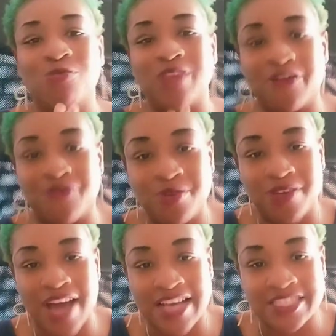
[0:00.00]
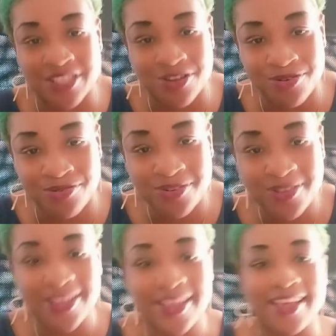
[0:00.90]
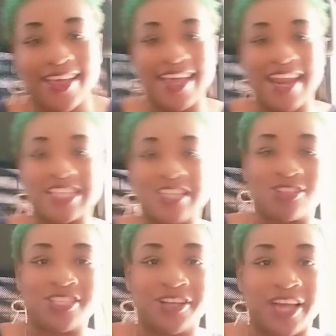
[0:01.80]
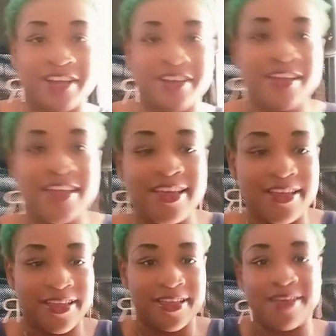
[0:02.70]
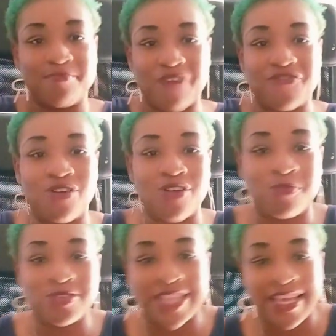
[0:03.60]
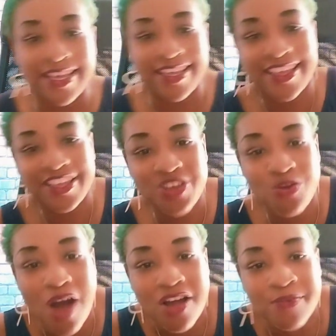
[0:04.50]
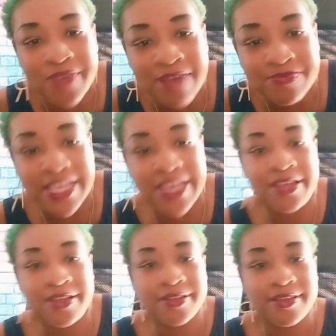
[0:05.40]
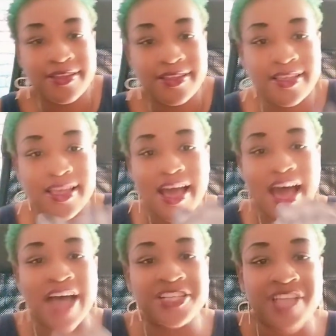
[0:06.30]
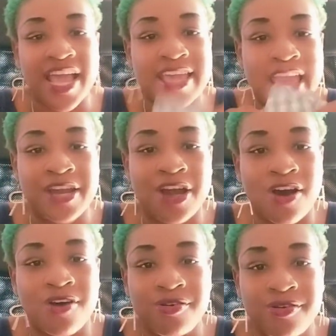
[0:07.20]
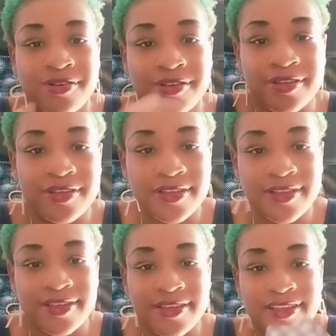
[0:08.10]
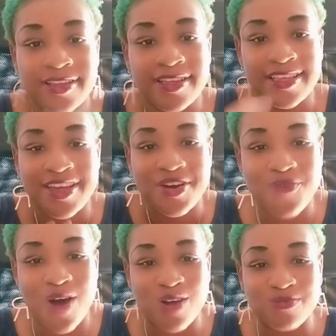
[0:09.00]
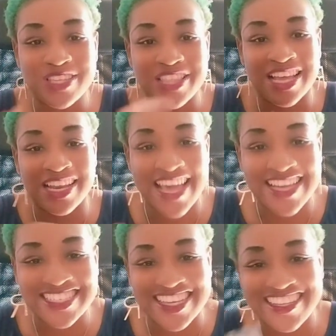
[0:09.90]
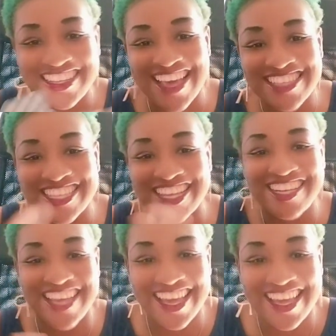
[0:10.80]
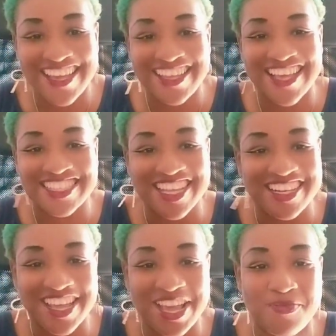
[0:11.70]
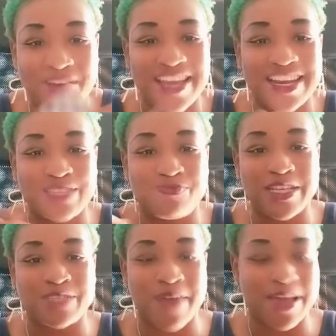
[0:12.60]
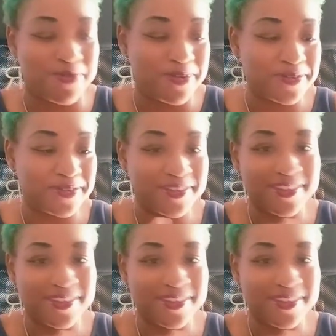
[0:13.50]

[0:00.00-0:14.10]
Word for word: I hope to hear from you guys soon. And I'll talk to you later. My phone almost dead. You welcome, Empty. Ashe Kano. Welcome to the collection. Yes, indeed. Yes, indeed. We in this bitch, baby.